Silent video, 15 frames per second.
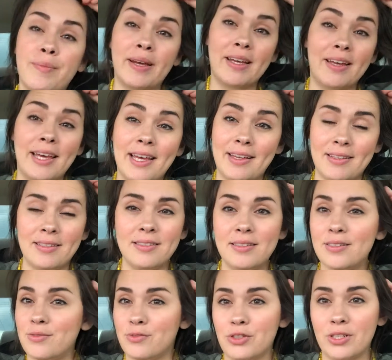on my
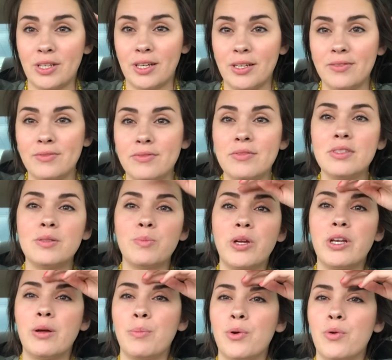kids. Really, is
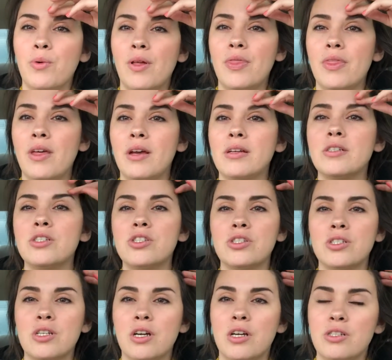my number one thing, is
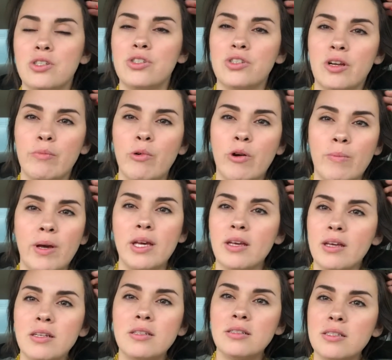just to concentrate more on my
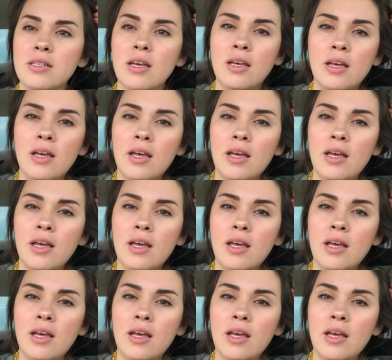kids.